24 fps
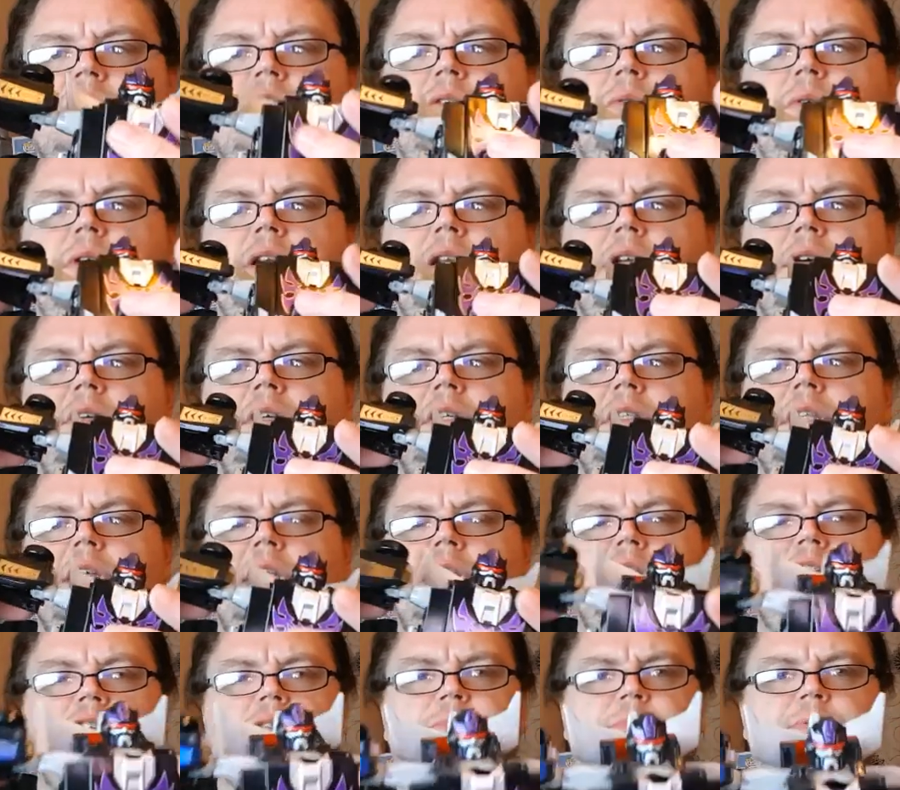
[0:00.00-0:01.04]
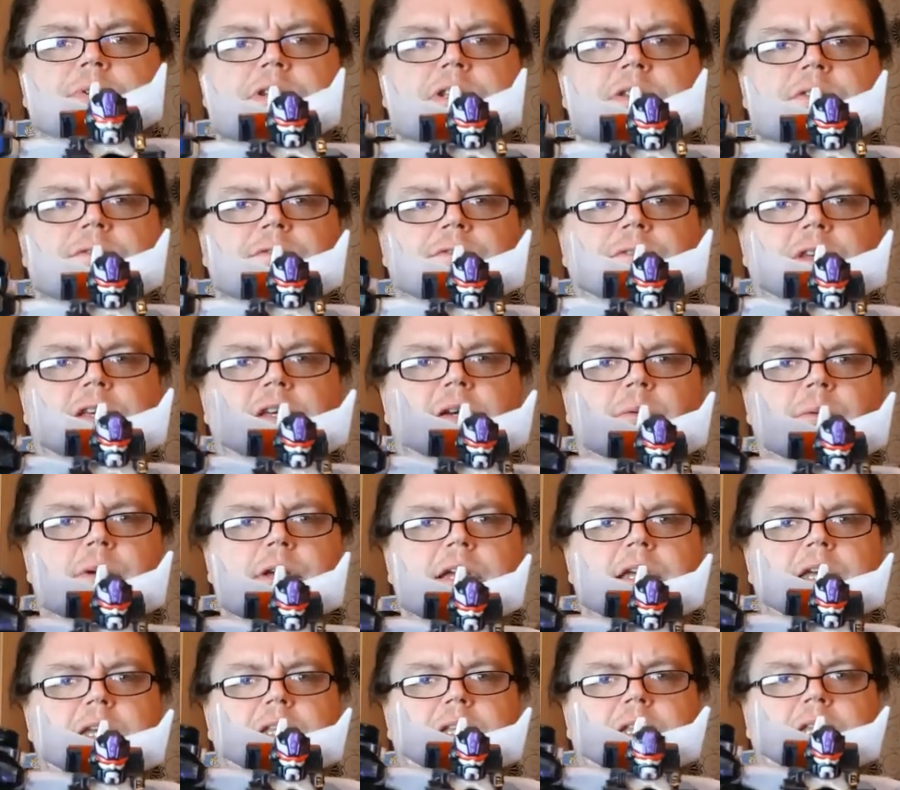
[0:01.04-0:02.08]
So what you do is then you just put his feet
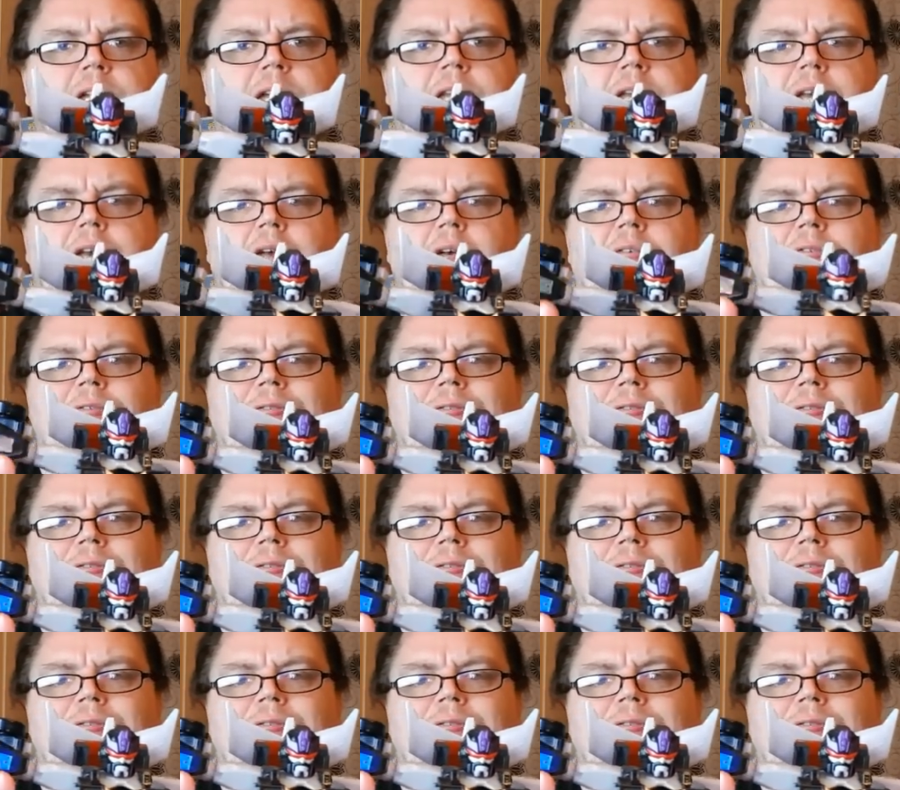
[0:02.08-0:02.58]
away like